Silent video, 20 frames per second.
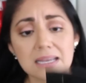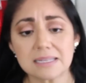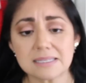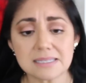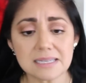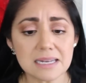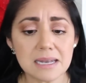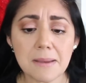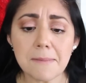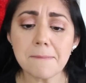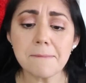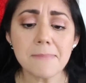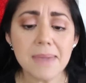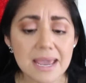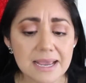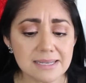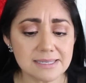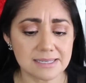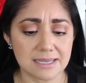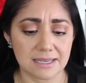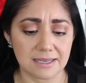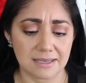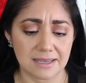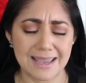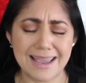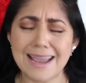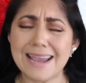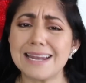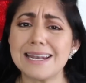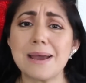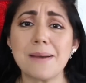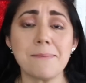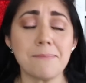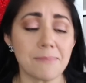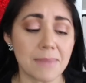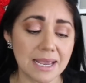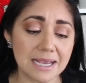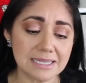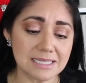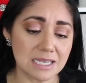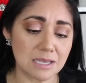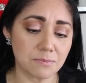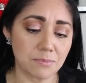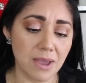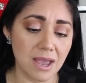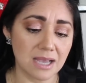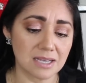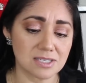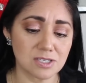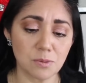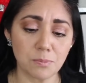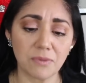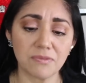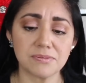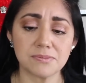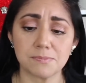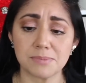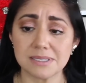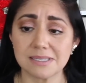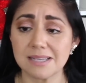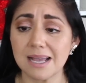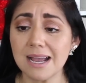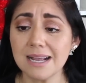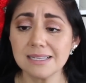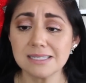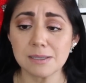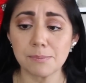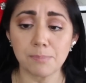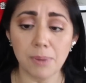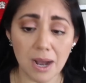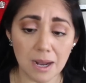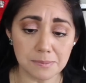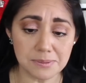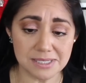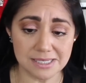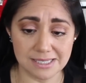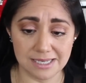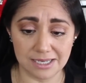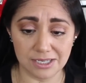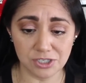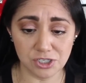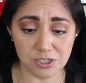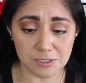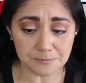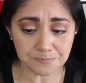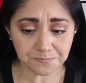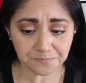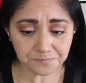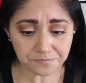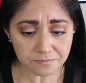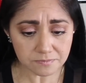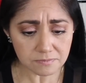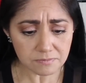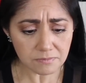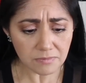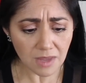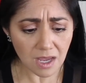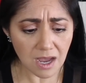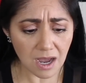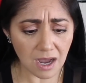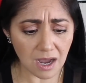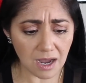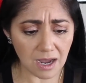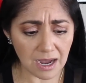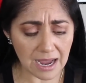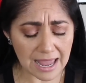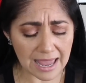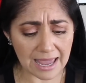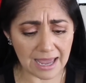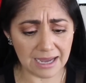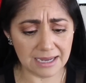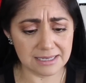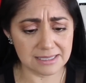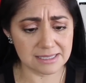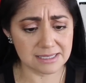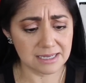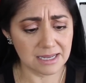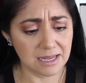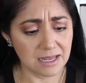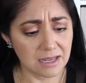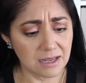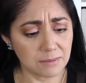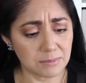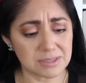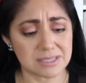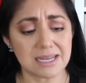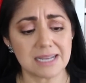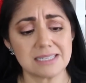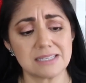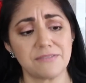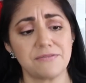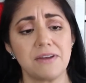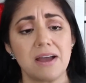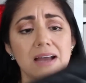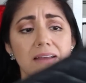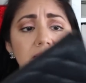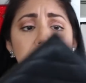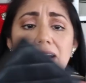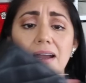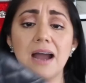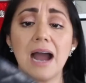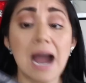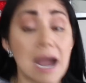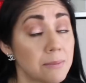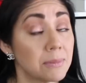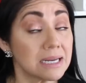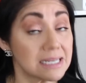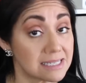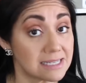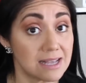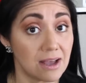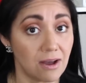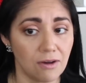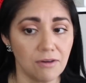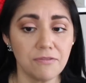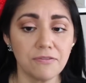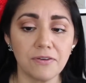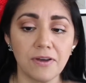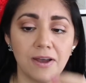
it's an amazing, an amazing bag. So besides the pop stitch uh, and besides the fact that I myself